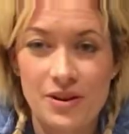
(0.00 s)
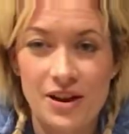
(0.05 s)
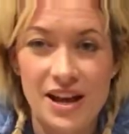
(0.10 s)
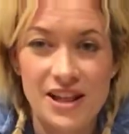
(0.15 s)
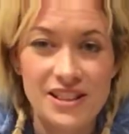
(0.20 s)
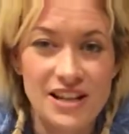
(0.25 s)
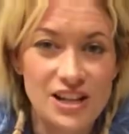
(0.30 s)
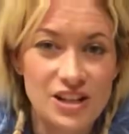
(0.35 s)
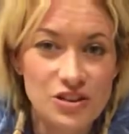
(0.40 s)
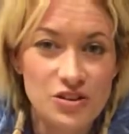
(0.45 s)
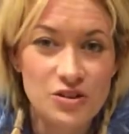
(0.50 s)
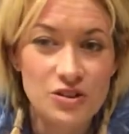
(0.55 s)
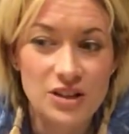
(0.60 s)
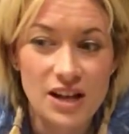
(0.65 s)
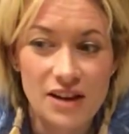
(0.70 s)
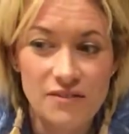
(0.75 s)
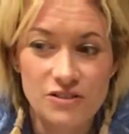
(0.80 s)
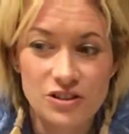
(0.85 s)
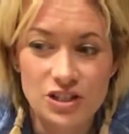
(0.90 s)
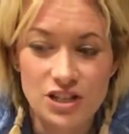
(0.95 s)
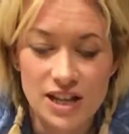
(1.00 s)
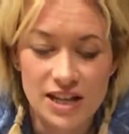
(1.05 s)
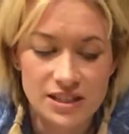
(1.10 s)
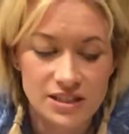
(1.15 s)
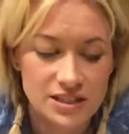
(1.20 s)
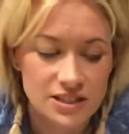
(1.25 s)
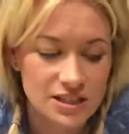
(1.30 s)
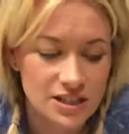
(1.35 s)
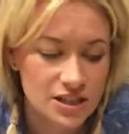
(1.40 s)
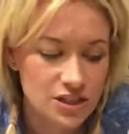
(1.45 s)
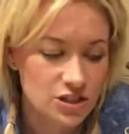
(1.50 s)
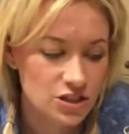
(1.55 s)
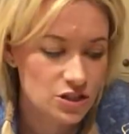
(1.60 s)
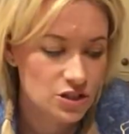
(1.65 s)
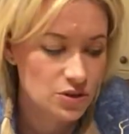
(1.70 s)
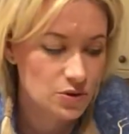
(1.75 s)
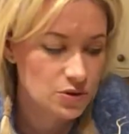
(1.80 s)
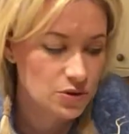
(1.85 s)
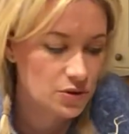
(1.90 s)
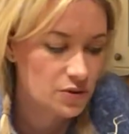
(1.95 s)
and then you'll have a chance to do
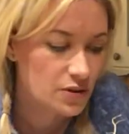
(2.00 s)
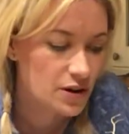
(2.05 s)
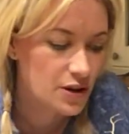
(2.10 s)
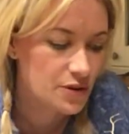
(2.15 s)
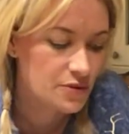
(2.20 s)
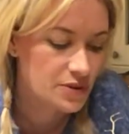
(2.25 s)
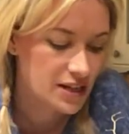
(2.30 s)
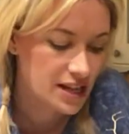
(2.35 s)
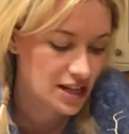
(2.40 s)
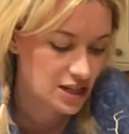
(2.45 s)
your own